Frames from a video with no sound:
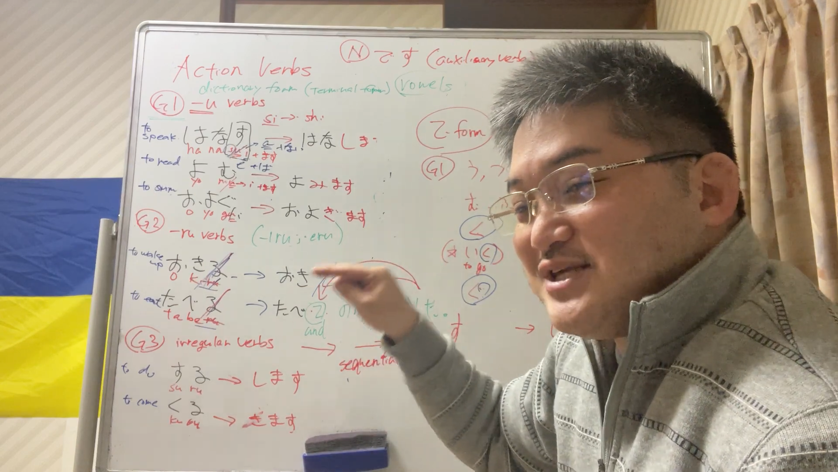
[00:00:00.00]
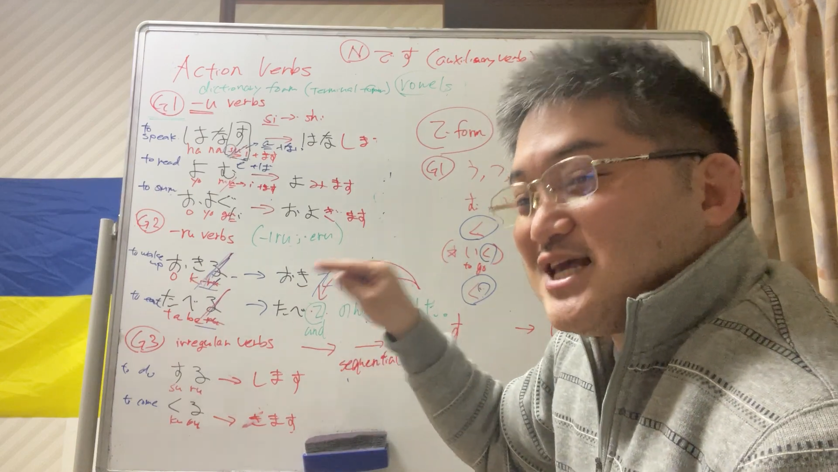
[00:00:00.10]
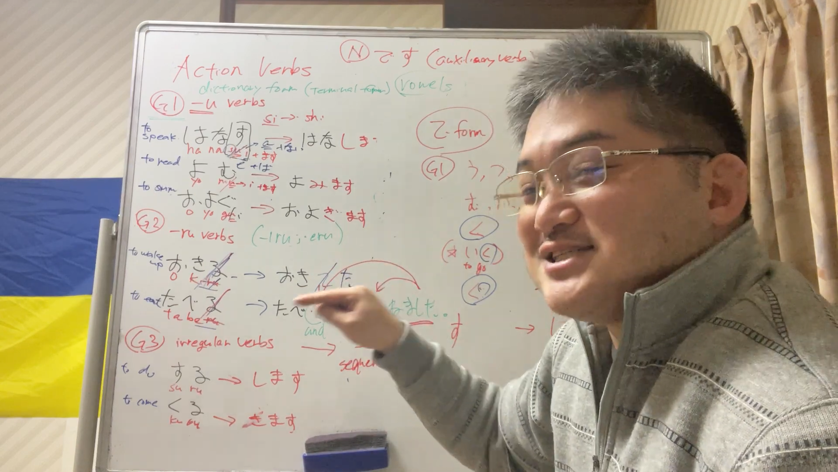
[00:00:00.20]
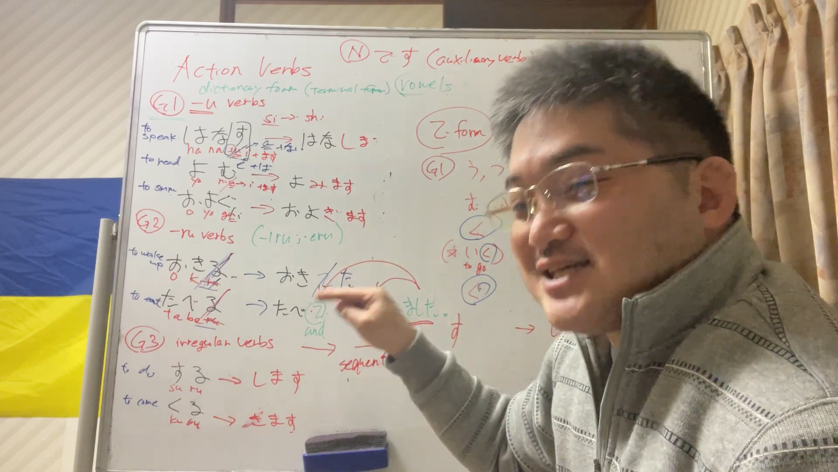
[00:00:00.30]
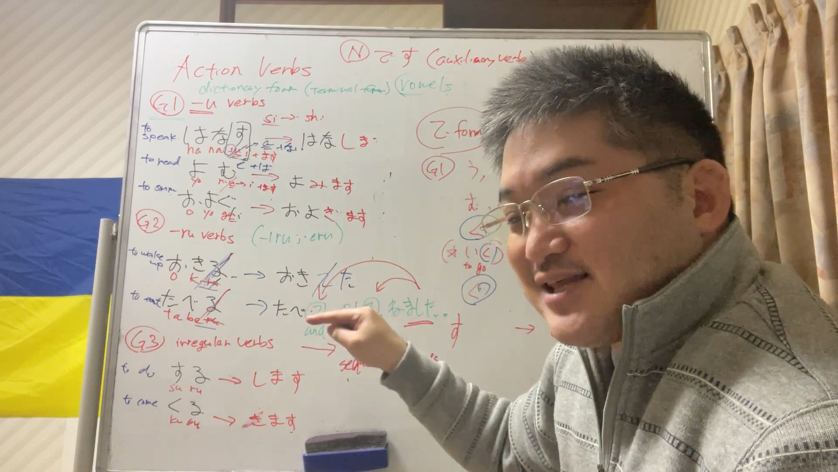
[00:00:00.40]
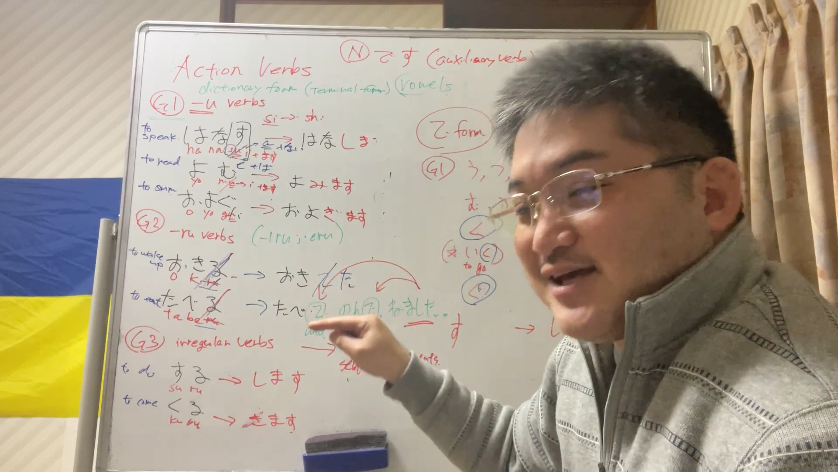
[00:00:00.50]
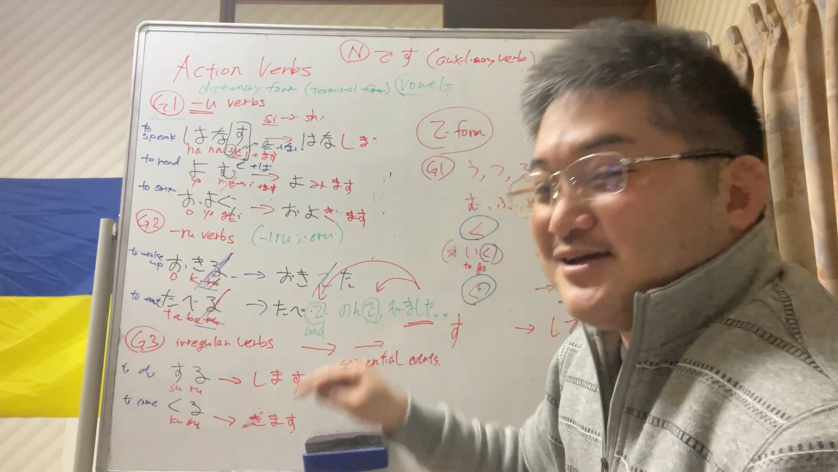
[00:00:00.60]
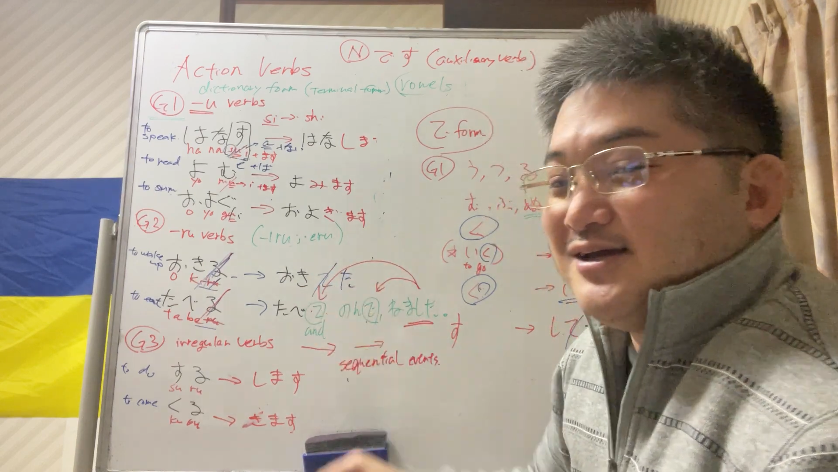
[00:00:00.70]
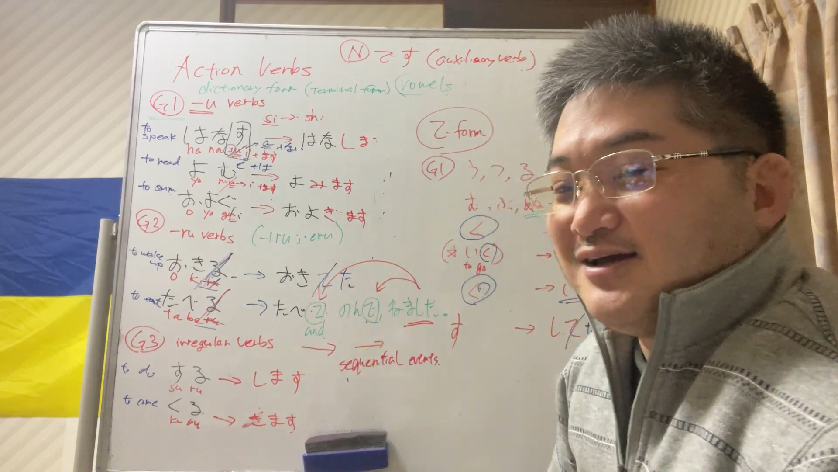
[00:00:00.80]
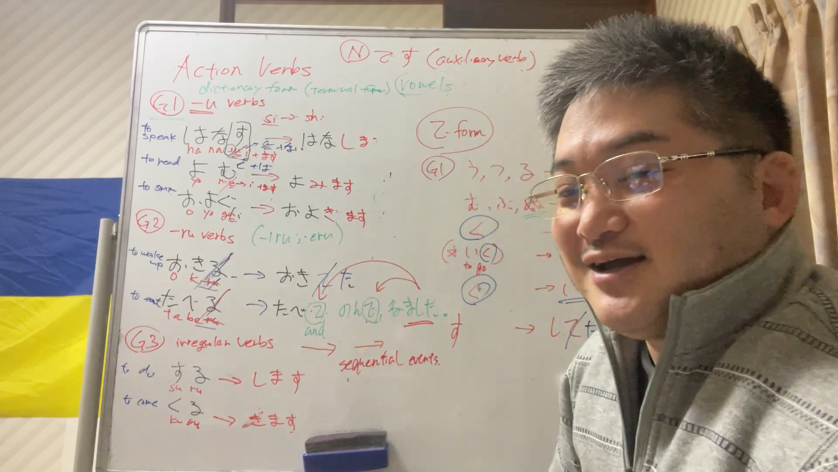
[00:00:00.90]
yesterday,
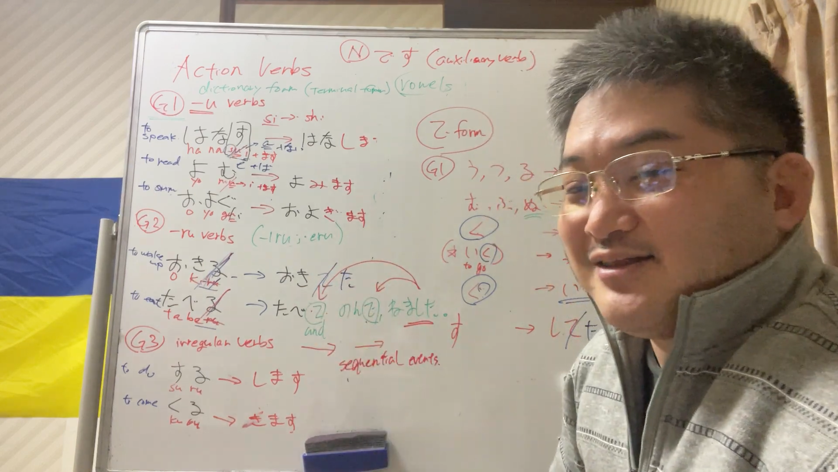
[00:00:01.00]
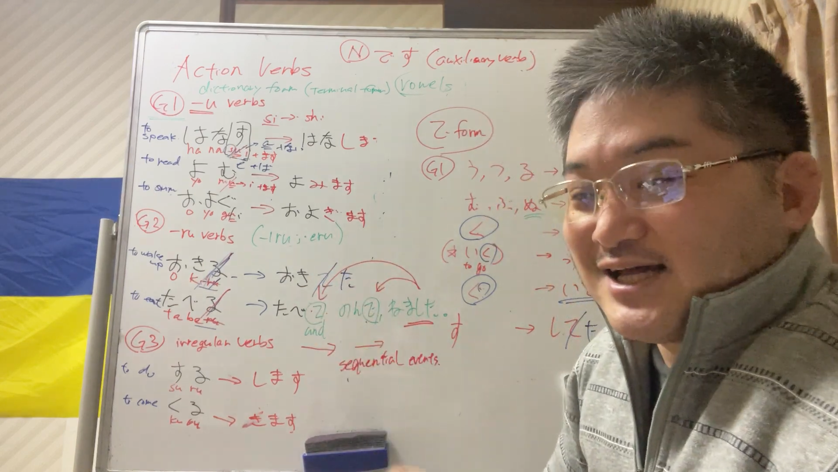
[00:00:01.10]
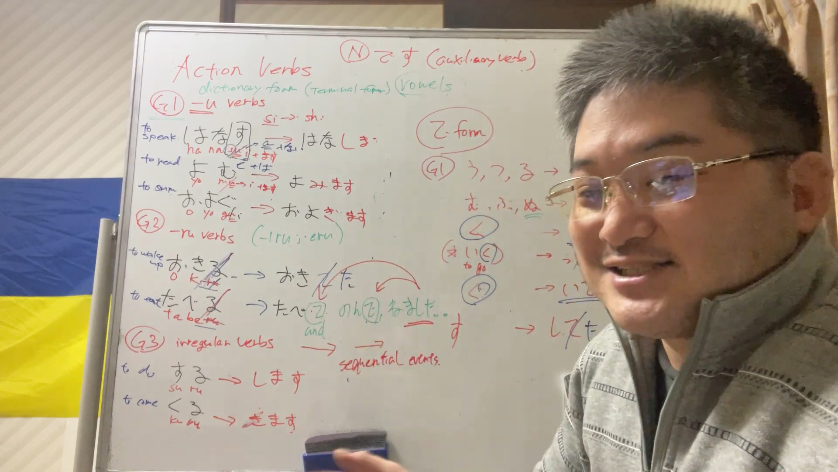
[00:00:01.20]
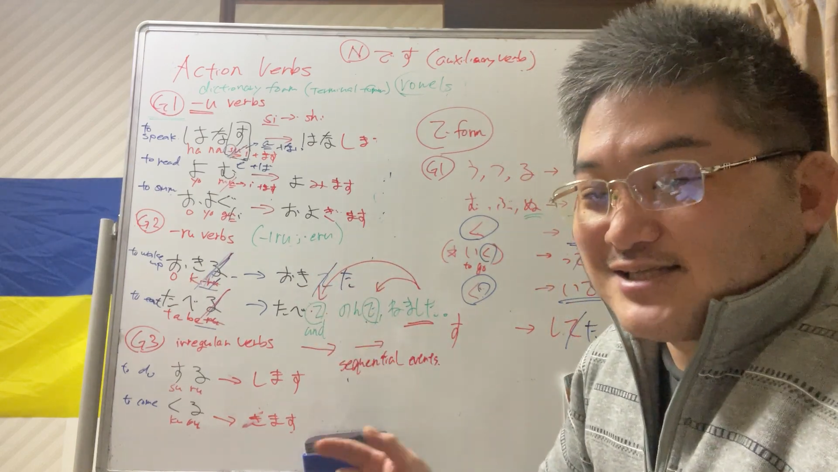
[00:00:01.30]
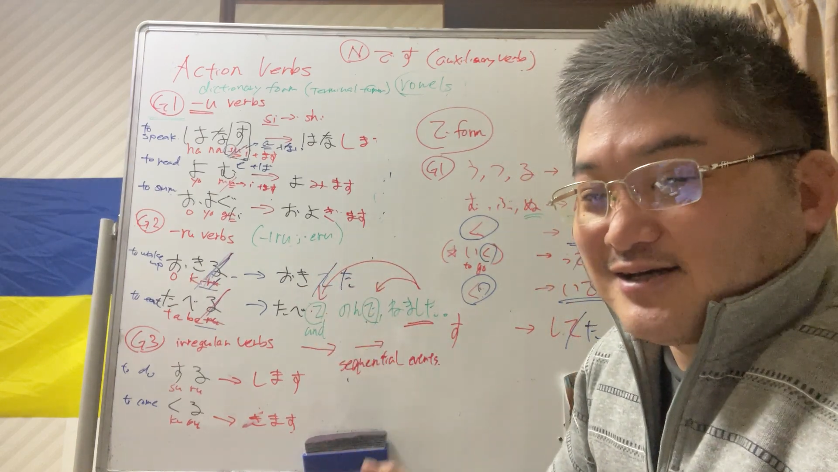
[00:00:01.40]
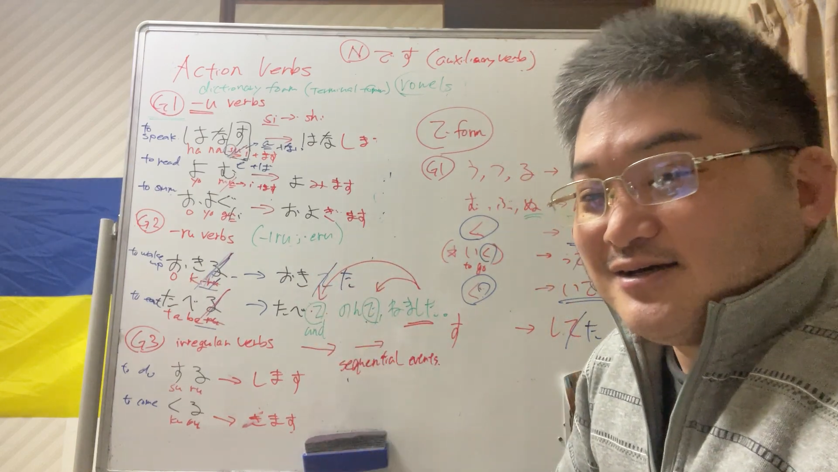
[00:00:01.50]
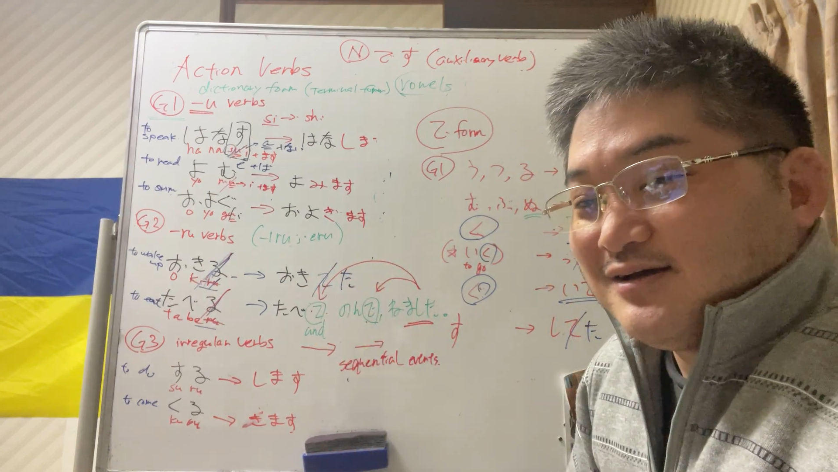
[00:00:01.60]
and that's the